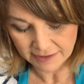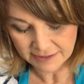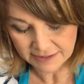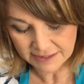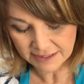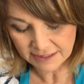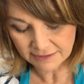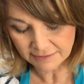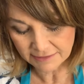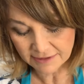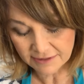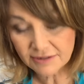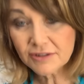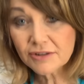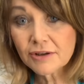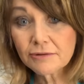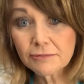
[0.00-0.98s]
See,
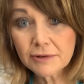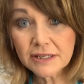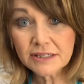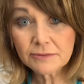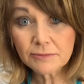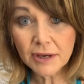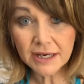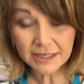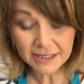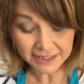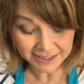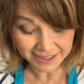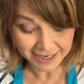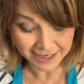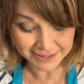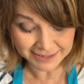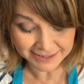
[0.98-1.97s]
there's a good reason why I didn't
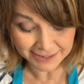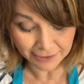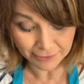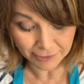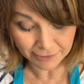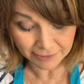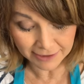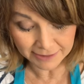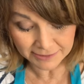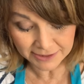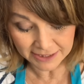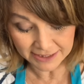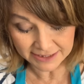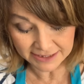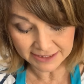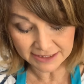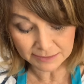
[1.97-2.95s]
add sour cream to
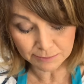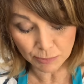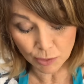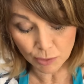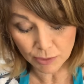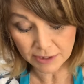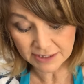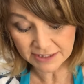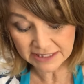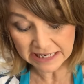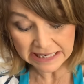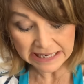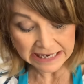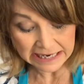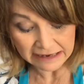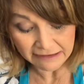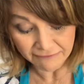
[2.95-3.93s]
this. This bowl is a
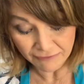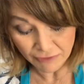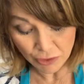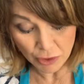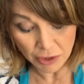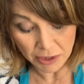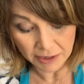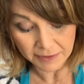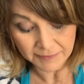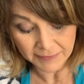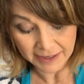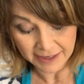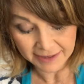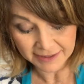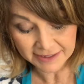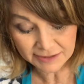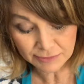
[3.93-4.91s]
little full.
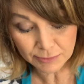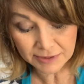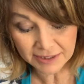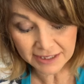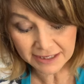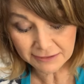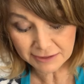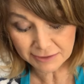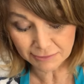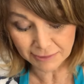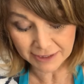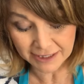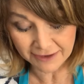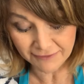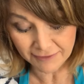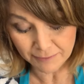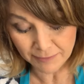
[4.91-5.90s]
These weren't
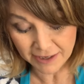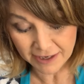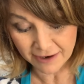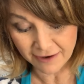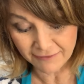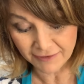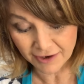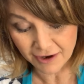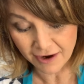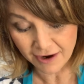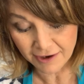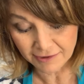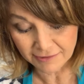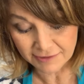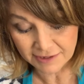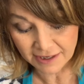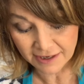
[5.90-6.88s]
even big
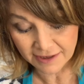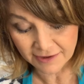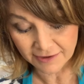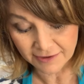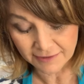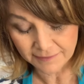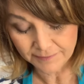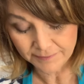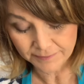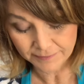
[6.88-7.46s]
avocados either.